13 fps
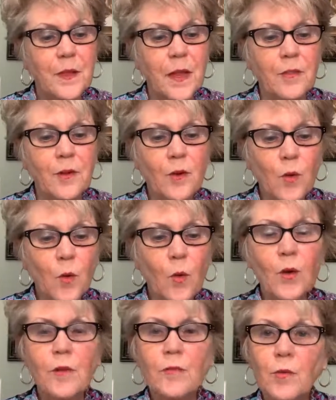and the
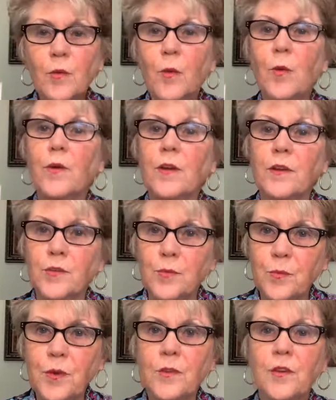glory of the Lord
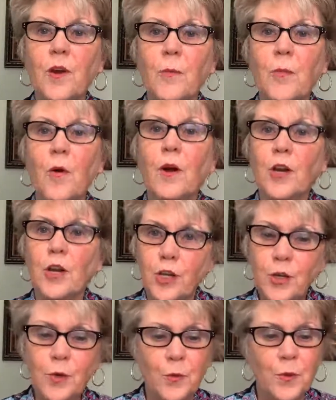is risen upon
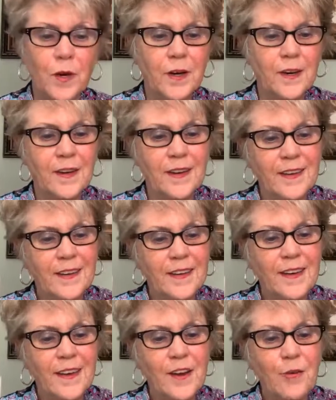you.
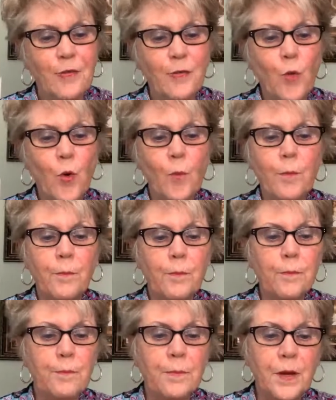For
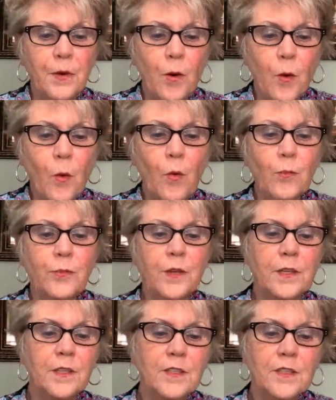Behold,
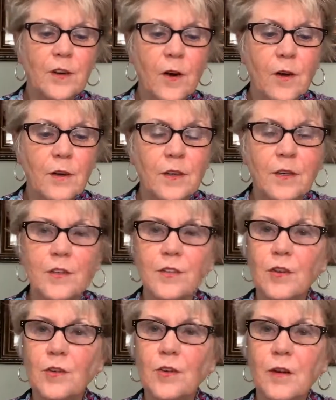the darkness
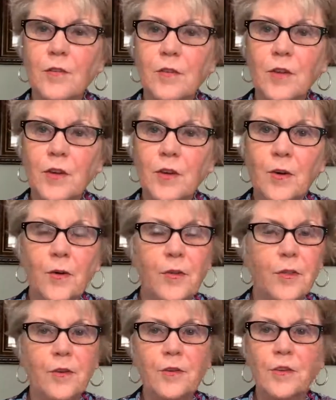shall cover the earth.
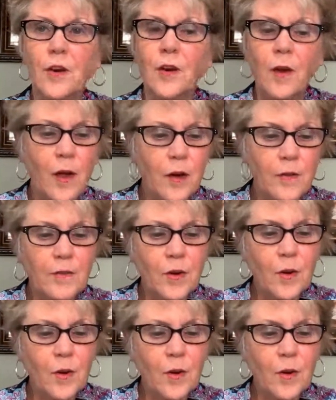And there's a lot of